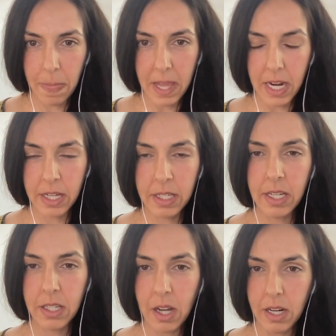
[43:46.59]
It
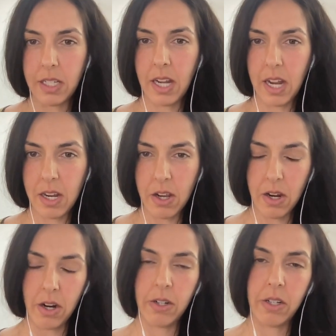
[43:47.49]
exists on a 10
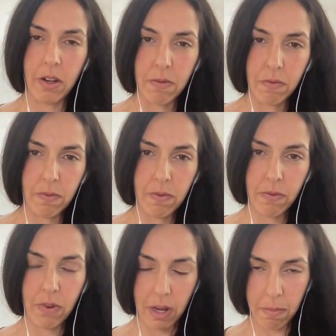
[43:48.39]
year or so
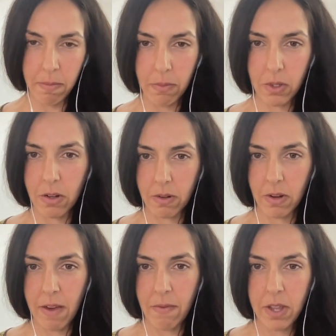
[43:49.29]
frame. So
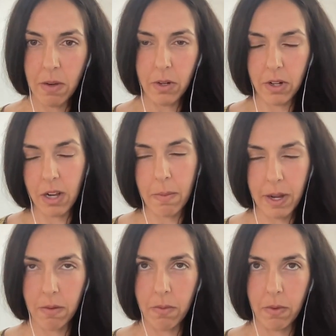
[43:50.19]
everything we're talking
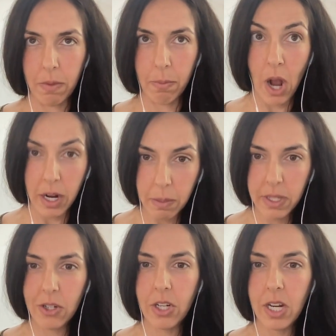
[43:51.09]
about with product
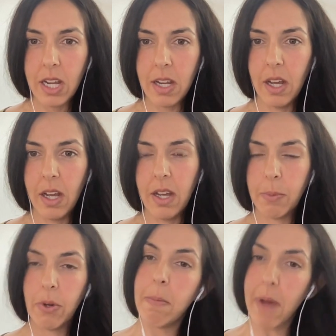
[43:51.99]
positioning, it's
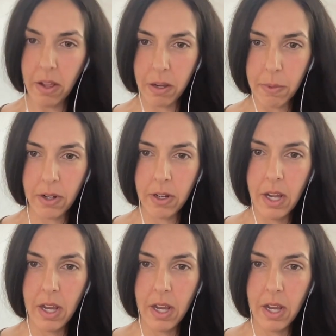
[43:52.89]
pretty malleable.